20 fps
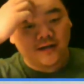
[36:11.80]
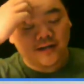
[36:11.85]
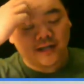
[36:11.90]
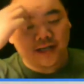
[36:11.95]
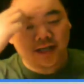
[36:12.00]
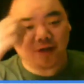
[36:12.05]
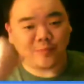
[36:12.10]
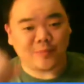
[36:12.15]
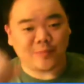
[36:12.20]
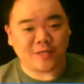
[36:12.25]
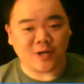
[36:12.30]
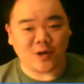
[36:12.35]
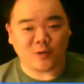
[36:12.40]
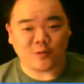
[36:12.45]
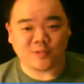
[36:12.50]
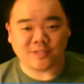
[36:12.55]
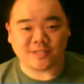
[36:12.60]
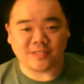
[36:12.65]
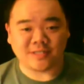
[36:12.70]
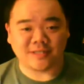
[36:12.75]
He'll be
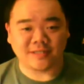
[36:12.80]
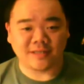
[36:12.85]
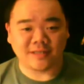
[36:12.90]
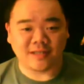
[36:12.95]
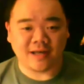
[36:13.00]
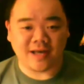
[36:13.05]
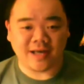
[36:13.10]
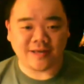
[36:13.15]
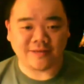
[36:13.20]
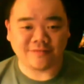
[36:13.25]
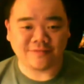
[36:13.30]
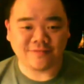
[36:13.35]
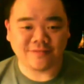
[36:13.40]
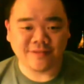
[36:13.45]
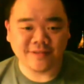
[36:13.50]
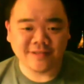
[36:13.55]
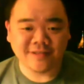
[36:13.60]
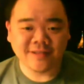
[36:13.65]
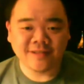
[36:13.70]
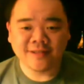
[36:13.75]
hosting live
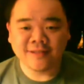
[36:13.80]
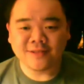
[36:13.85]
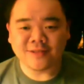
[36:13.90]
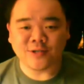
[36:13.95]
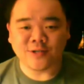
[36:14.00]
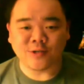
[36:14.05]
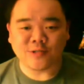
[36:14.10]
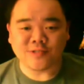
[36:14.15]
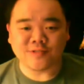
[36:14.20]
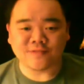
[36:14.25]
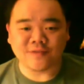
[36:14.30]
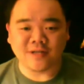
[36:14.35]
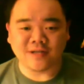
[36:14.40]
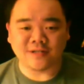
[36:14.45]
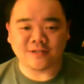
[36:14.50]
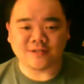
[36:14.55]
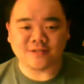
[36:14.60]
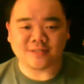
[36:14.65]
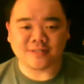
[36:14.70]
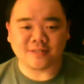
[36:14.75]
the Nerds and
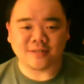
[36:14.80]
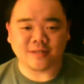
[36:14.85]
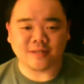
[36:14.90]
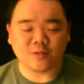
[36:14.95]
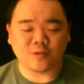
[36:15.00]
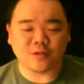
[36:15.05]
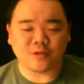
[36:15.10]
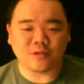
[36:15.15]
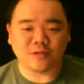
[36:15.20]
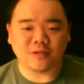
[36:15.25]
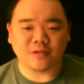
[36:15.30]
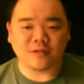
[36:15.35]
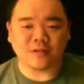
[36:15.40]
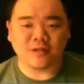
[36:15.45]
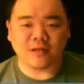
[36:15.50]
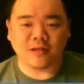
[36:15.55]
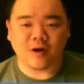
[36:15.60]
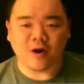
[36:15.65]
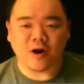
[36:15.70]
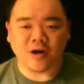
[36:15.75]
Colors
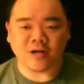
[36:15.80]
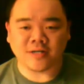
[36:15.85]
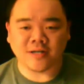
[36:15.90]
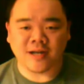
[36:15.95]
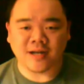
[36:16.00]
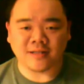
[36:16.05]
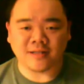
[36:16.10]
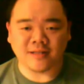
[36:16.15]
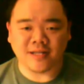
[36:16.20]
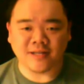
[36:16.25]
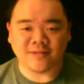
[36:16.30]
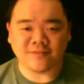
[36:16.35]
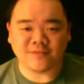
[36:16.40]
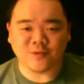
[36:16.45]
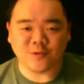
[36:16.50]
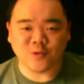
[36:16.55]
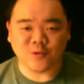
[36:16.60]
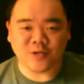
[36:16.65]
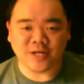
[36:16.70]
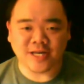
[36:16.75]
Hard Knock Life
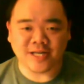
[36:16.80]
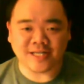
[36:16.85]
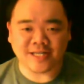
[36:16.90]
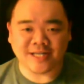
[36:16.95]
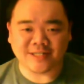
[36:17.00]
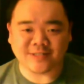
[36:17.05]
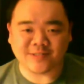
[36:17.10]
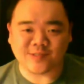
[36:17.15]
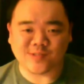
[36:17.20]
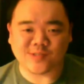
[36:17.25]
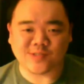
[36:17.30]
Google Hangout.